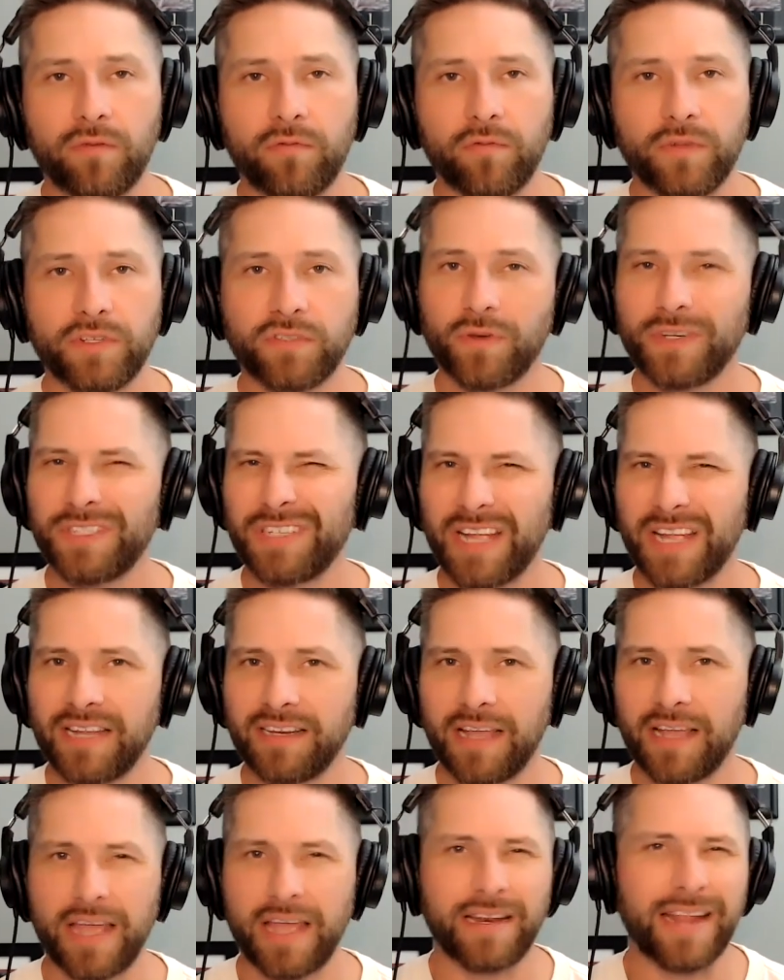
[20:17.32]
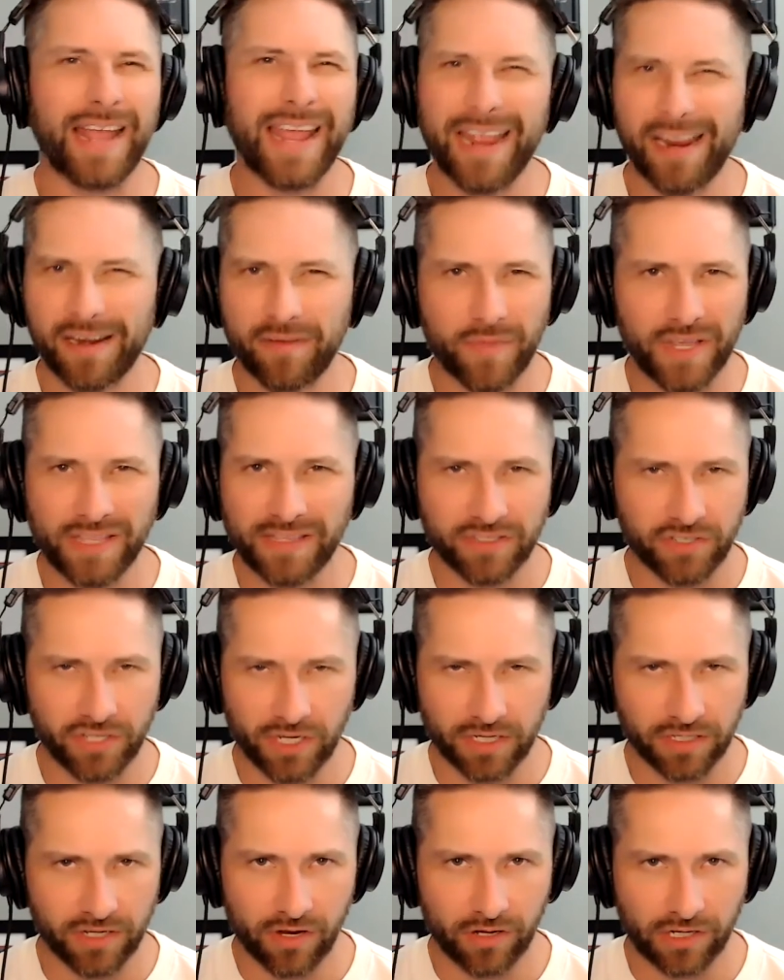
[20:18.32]
we switched to head-to-head, and it made the
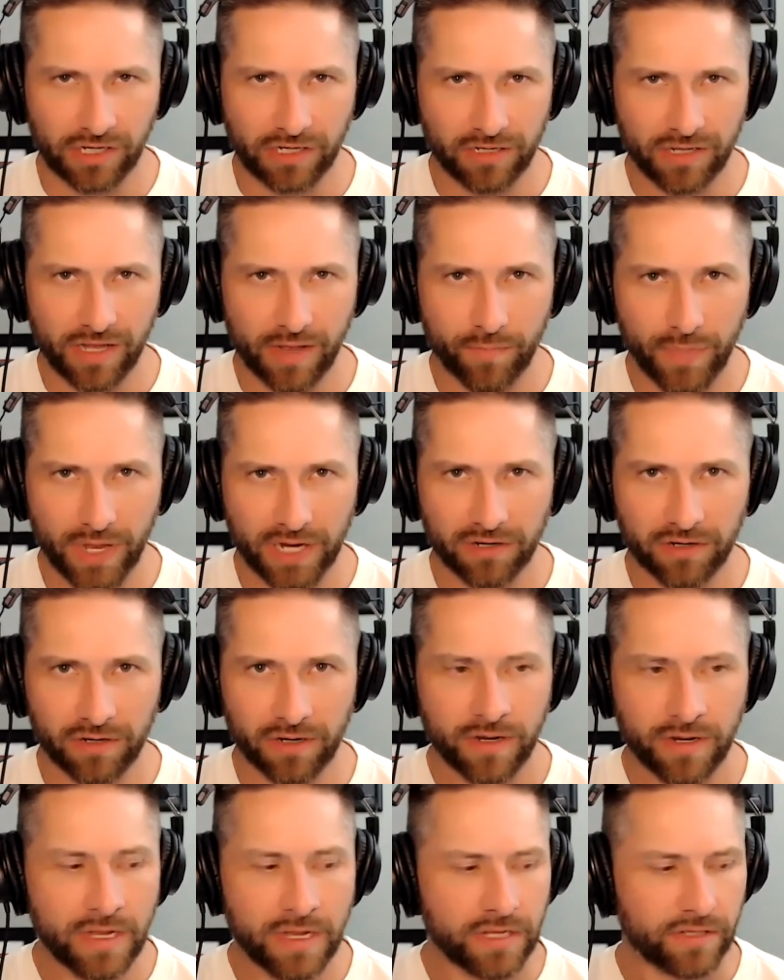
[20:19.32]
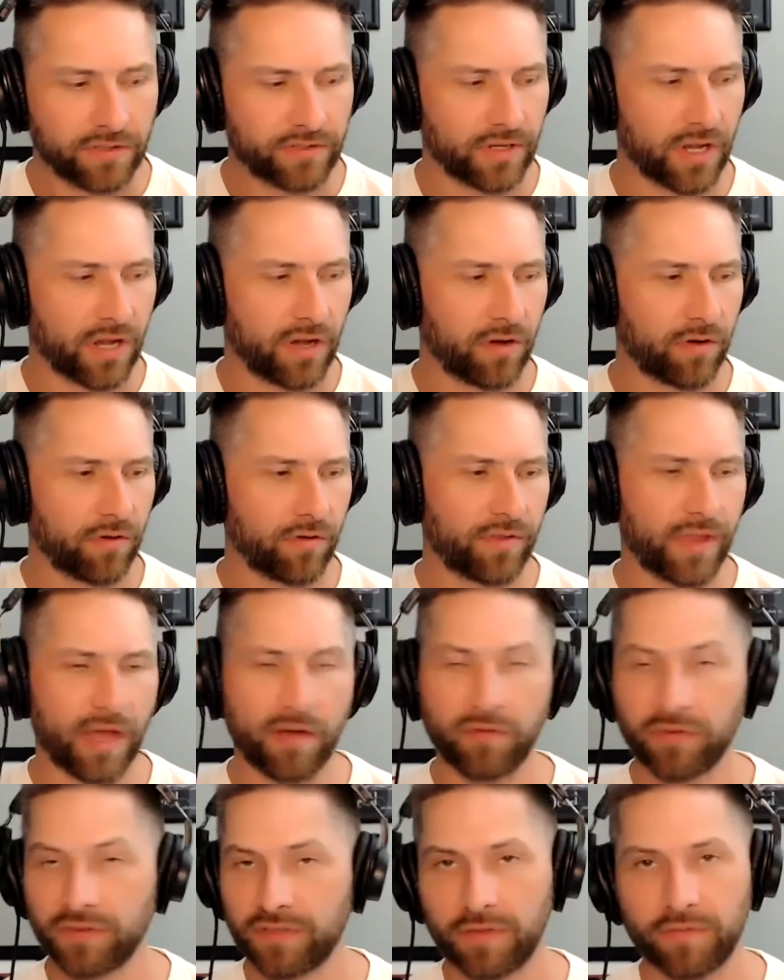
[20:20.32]
shit talking a lot better. So that
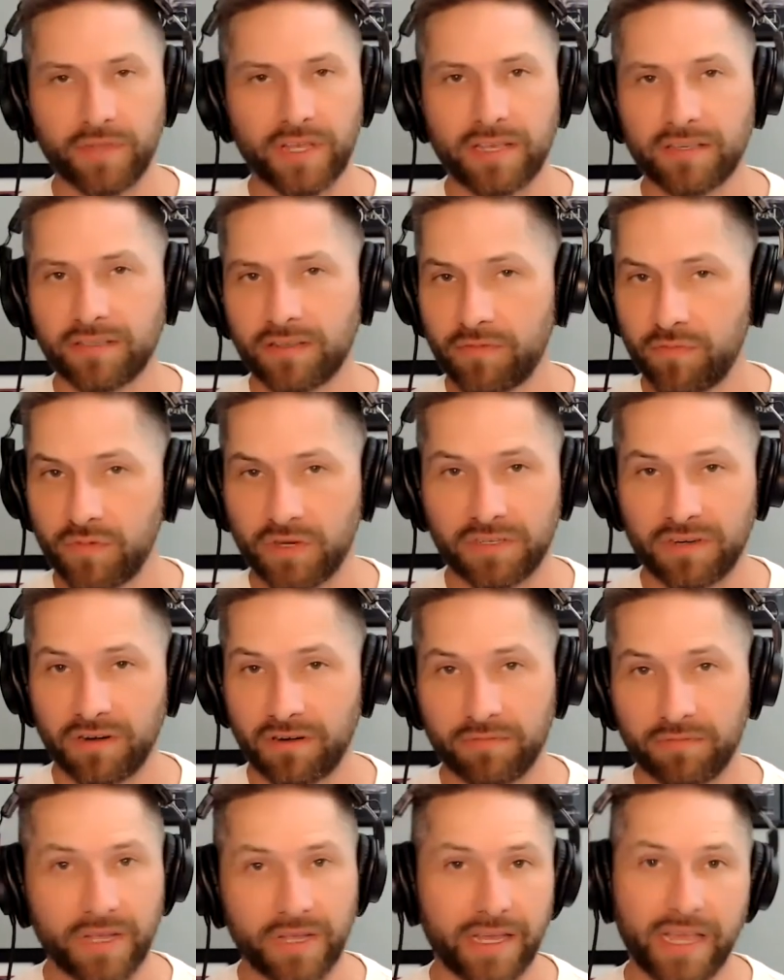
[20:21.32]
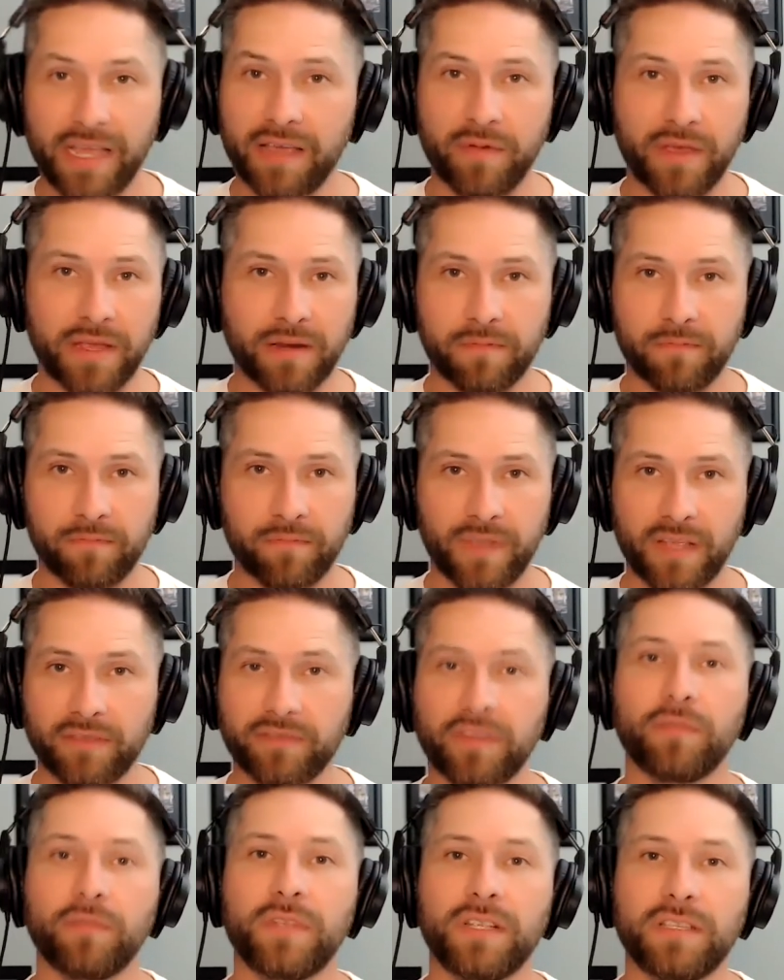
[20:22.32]
was something as a commissioner. I'm like, hey, man, if
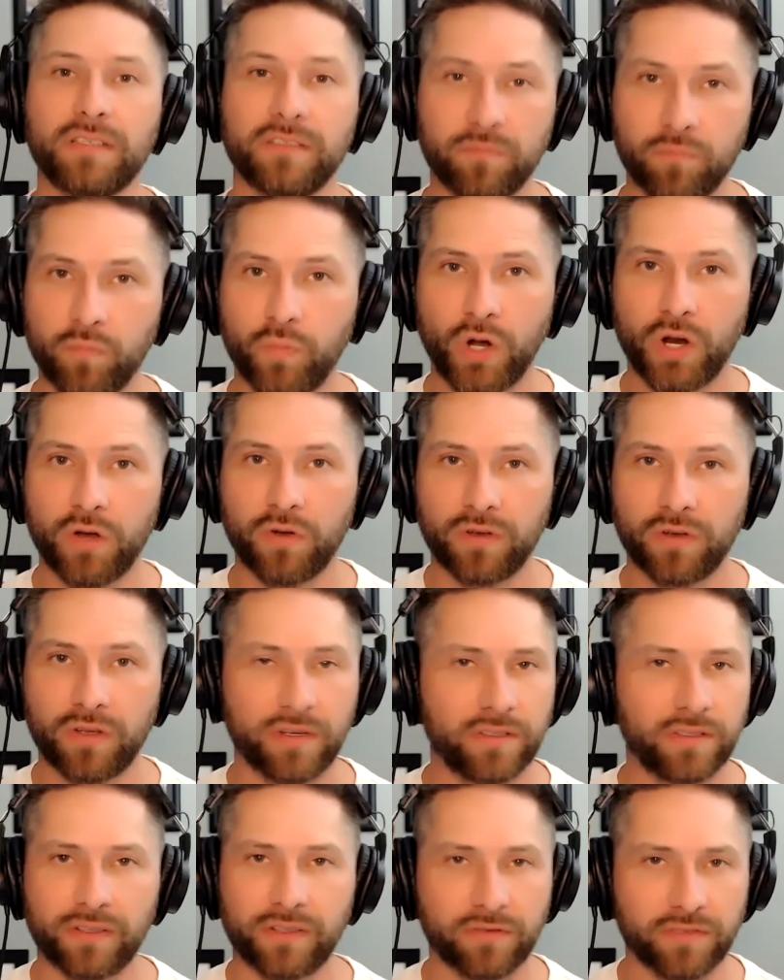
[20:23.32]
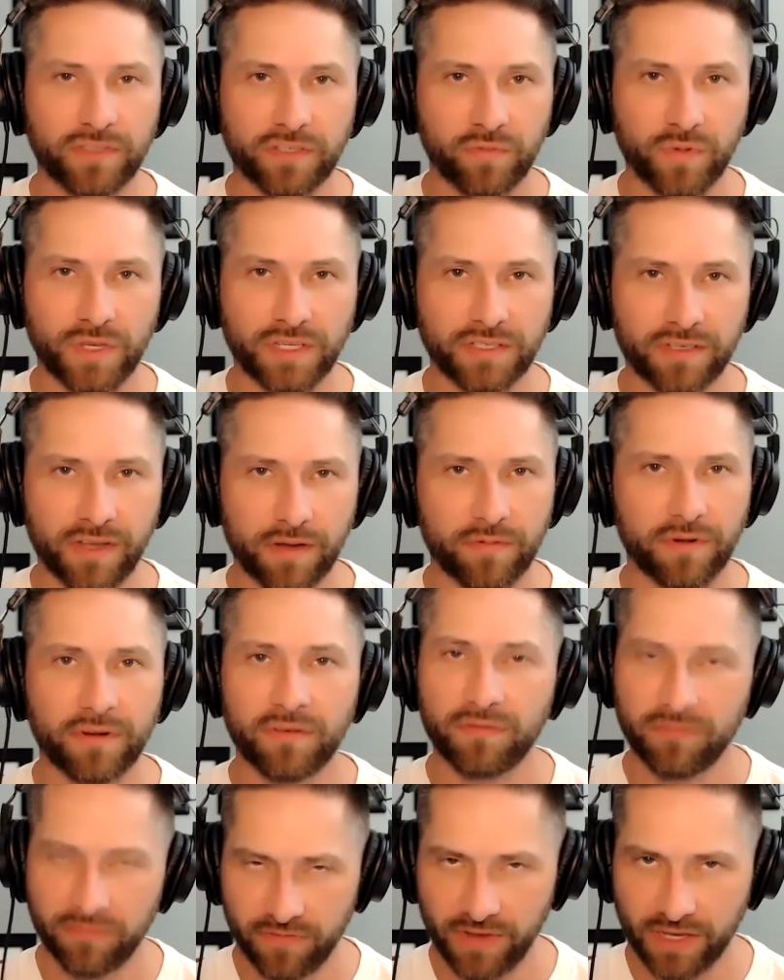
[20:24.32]
something's broke, don't just be stubborn.
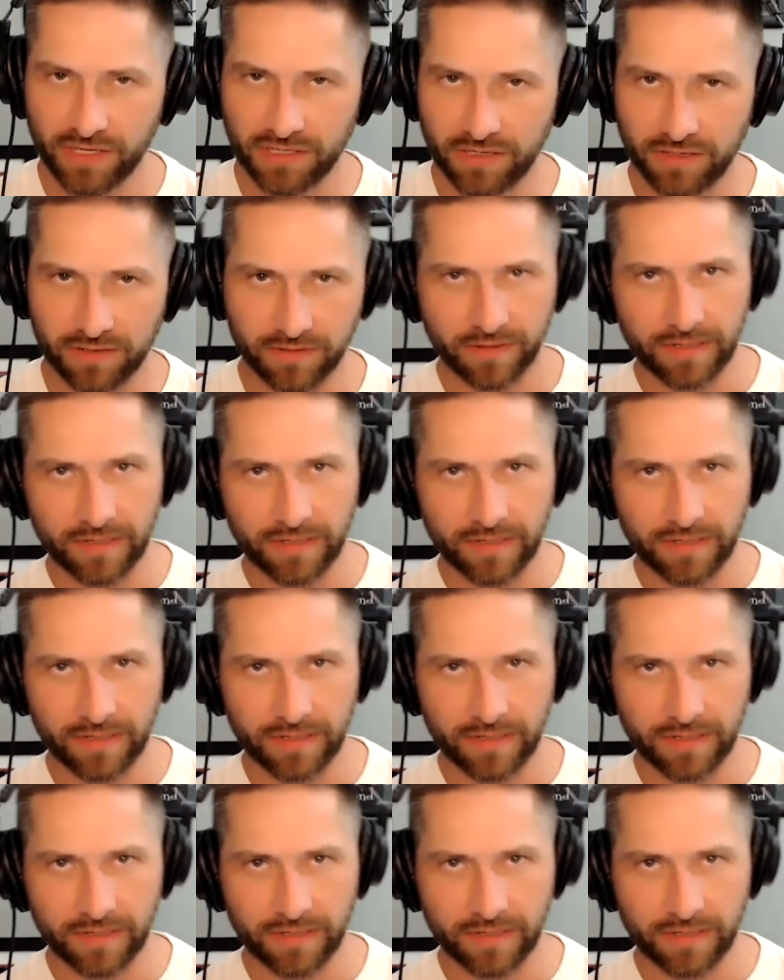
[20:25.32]
Fix it.